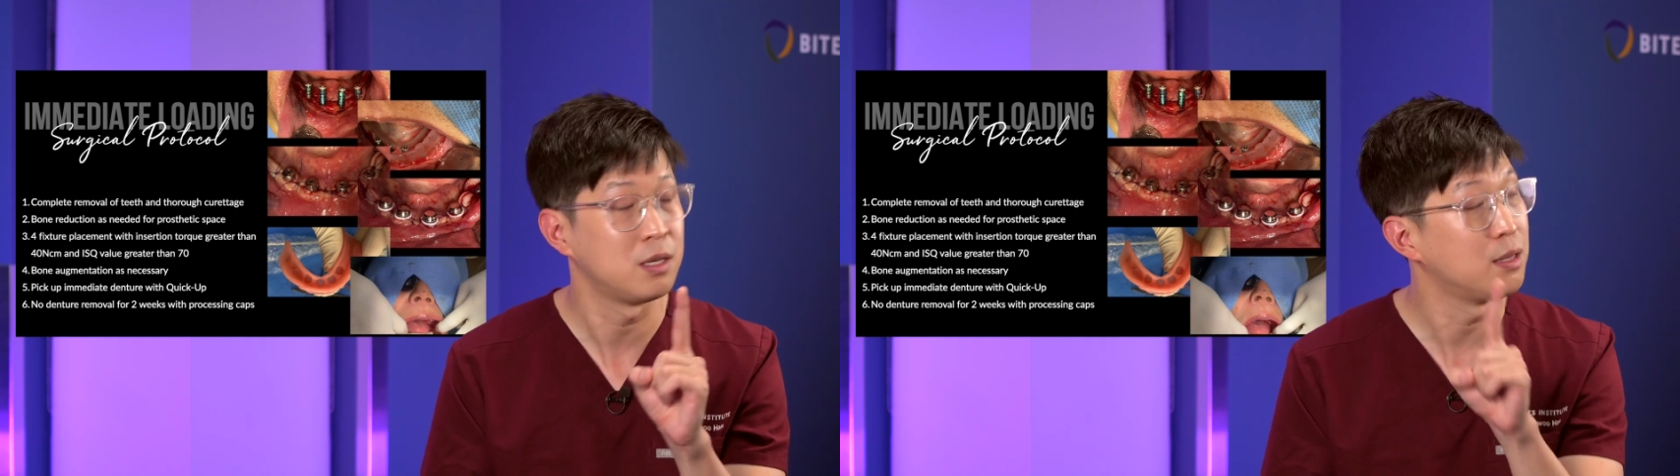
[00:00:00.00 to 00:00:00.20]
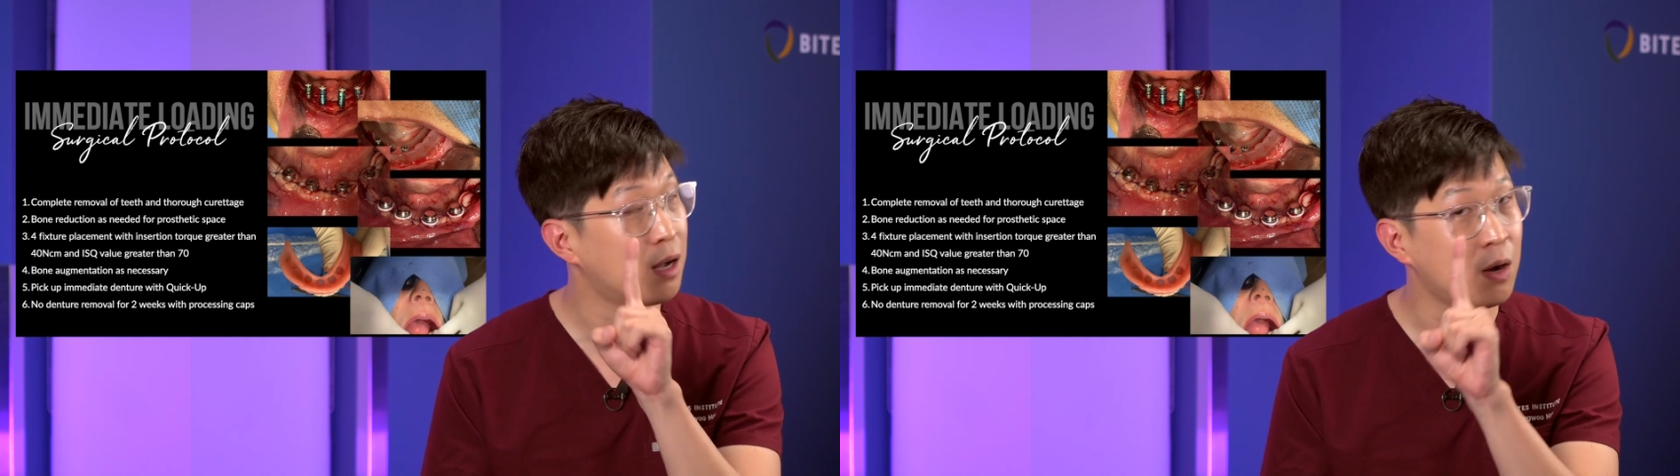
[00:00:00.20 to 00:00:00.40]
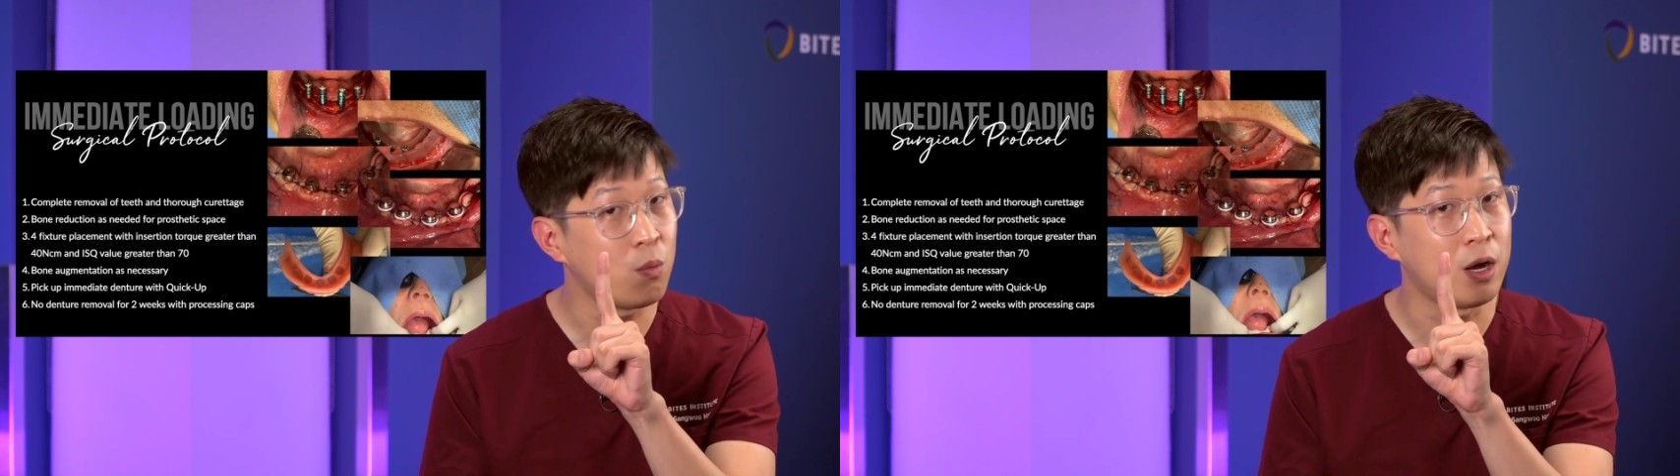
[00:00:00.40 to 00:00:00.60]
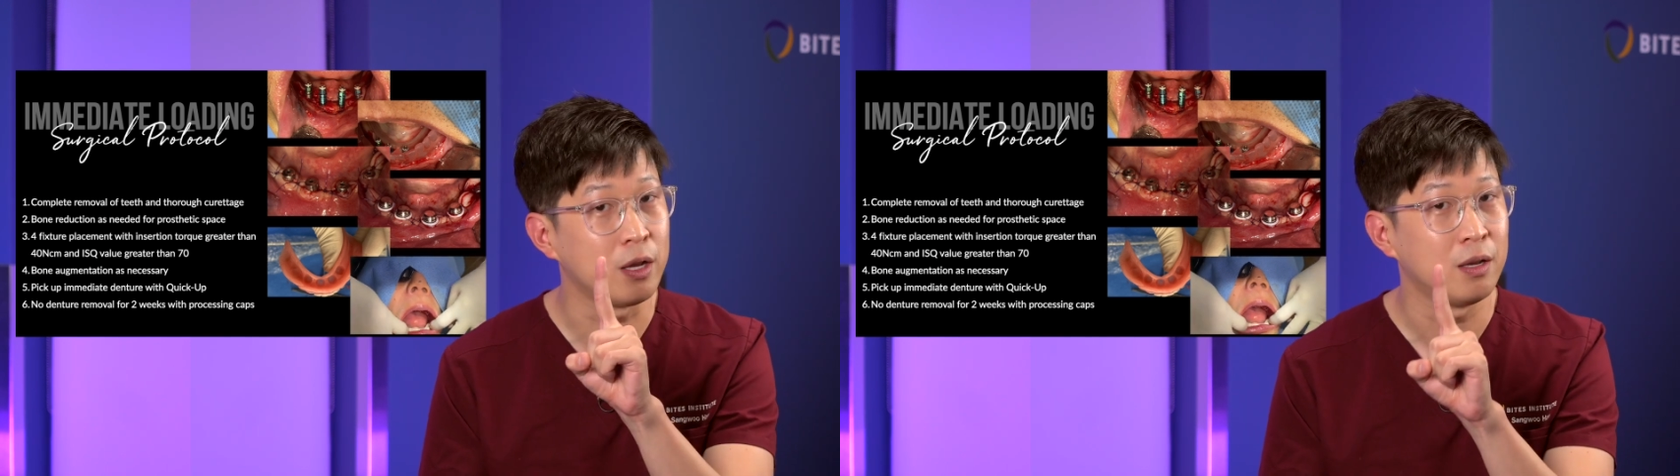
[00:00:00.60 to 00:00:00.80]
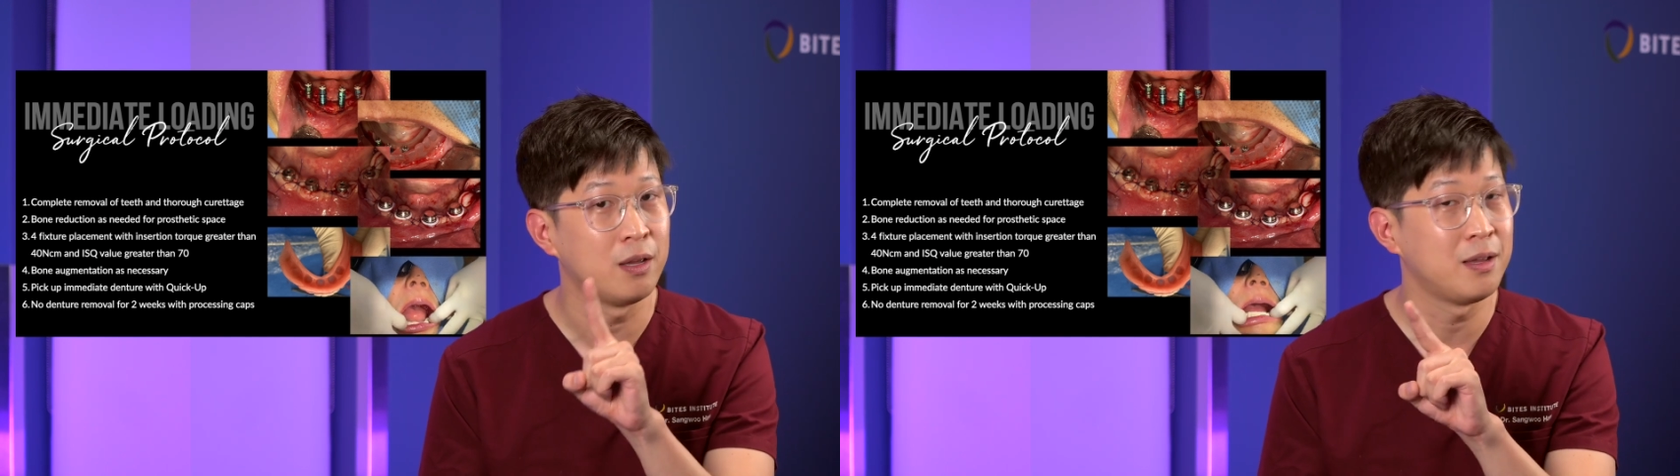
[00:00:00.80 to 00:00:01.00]
Not
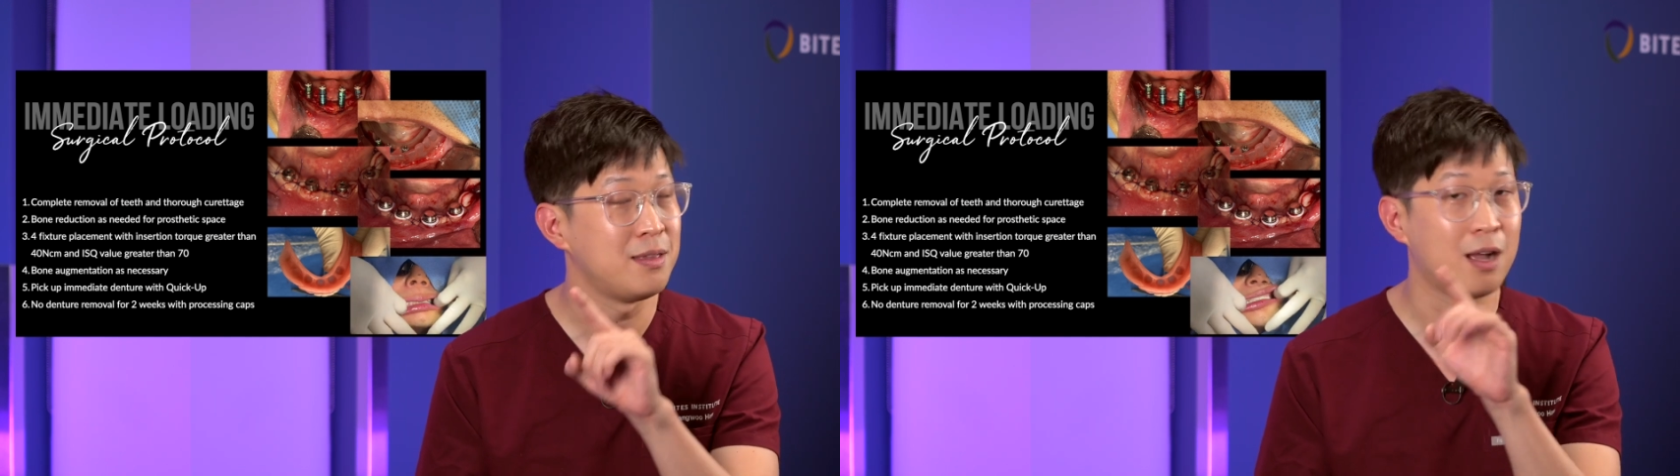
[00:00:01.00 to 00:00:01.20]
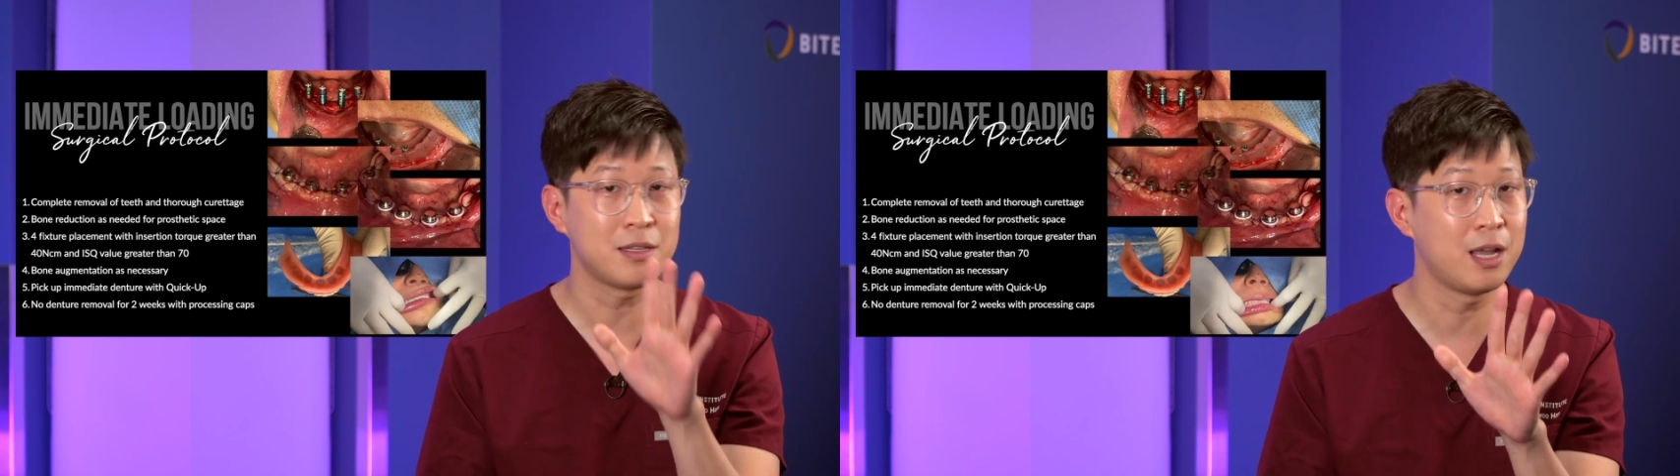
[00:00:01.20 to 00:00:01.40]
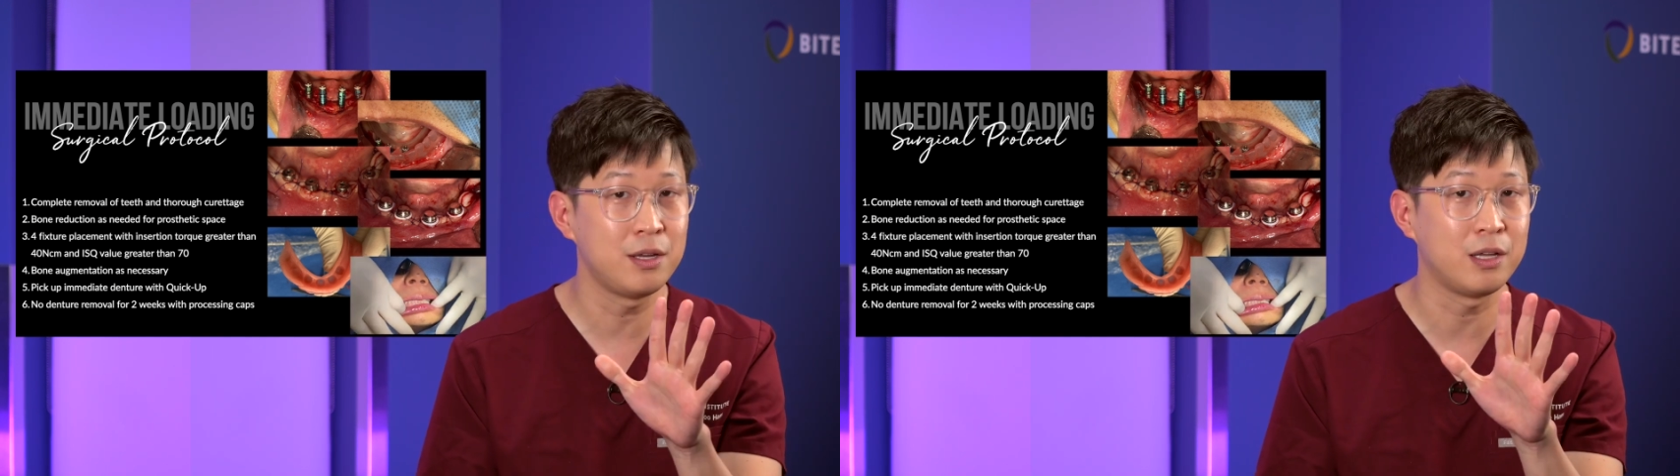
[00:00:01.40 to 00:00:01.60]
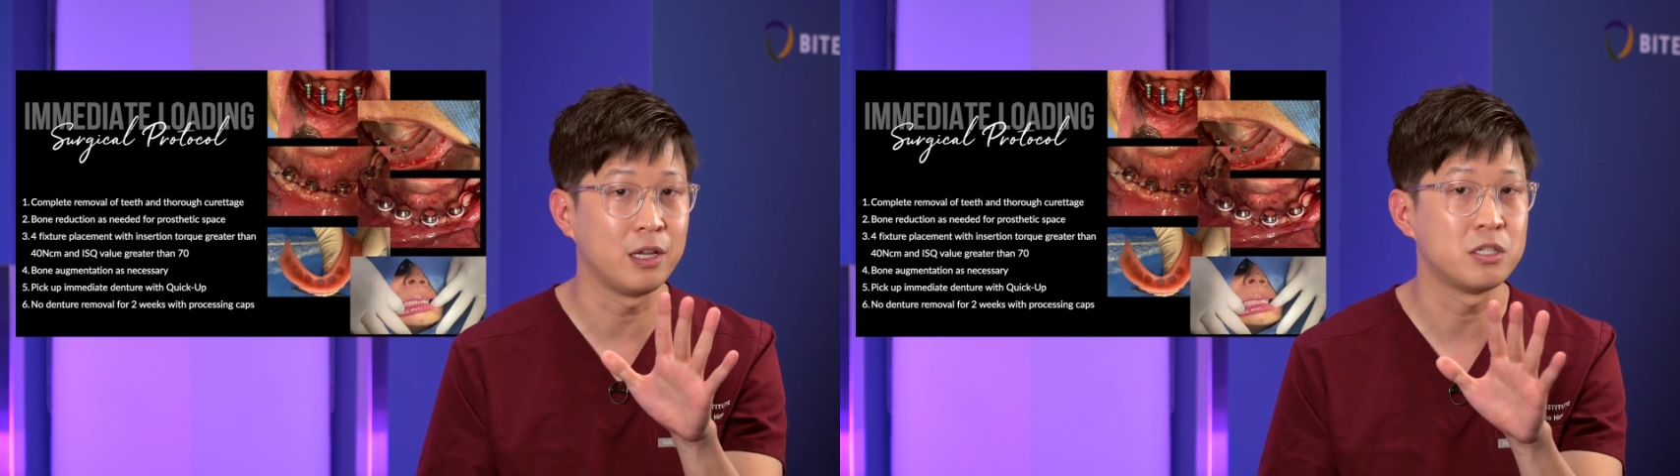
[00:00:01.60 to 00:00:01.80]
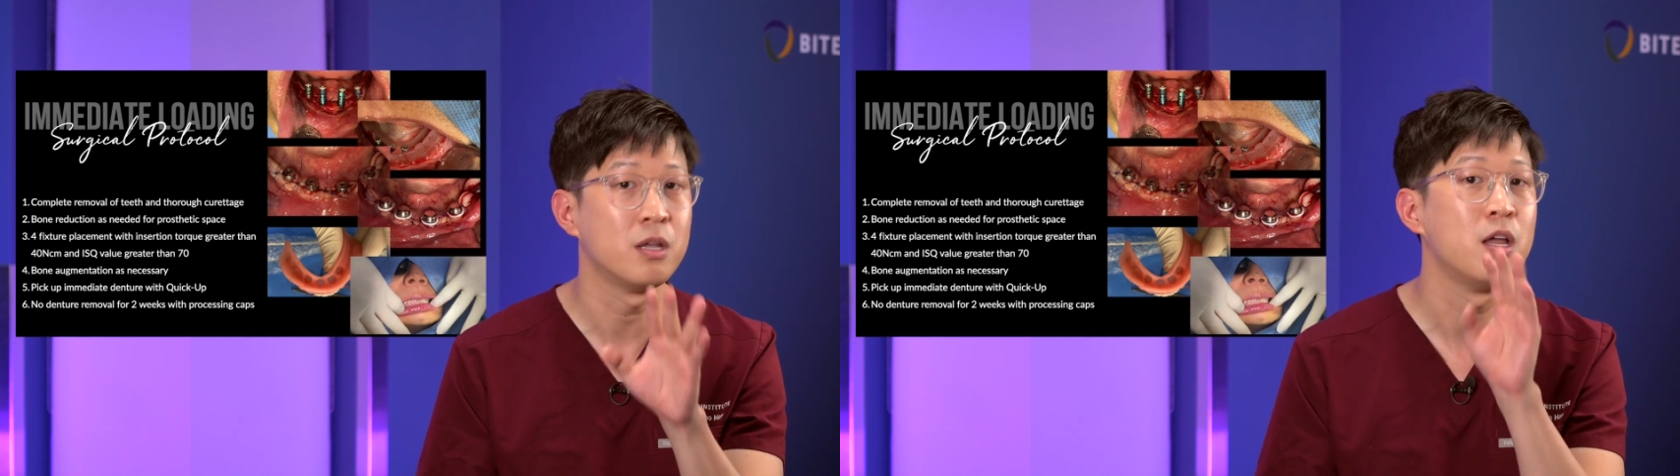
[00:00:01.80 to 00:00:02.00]
1, not 10
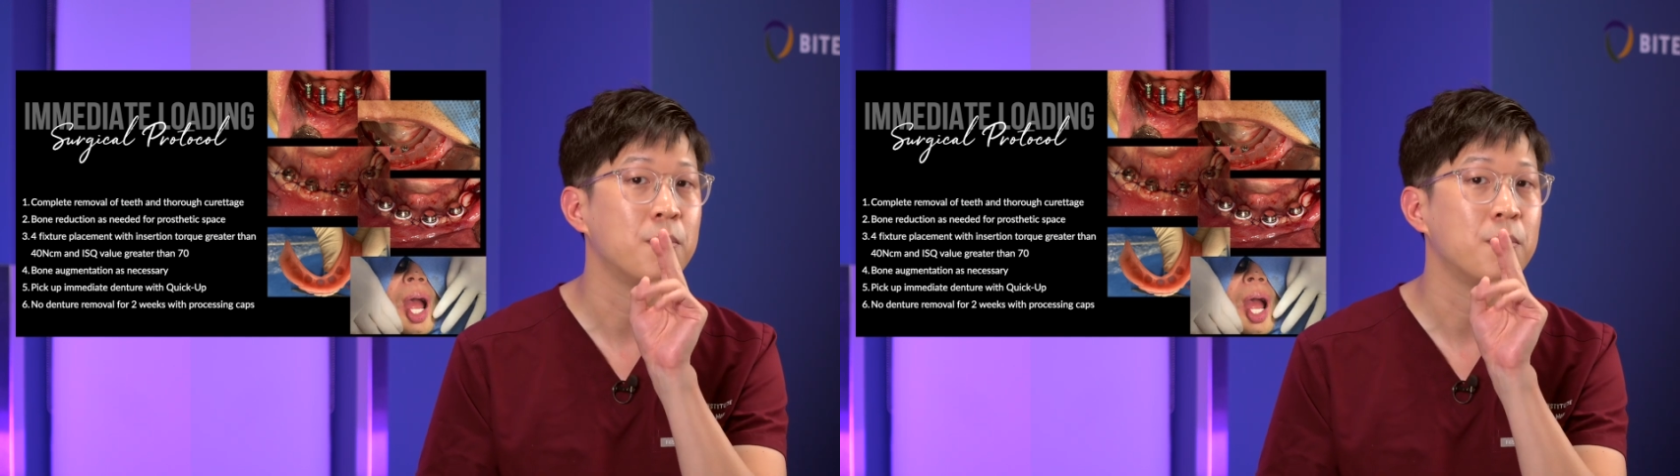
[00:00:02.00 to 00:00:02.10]
days,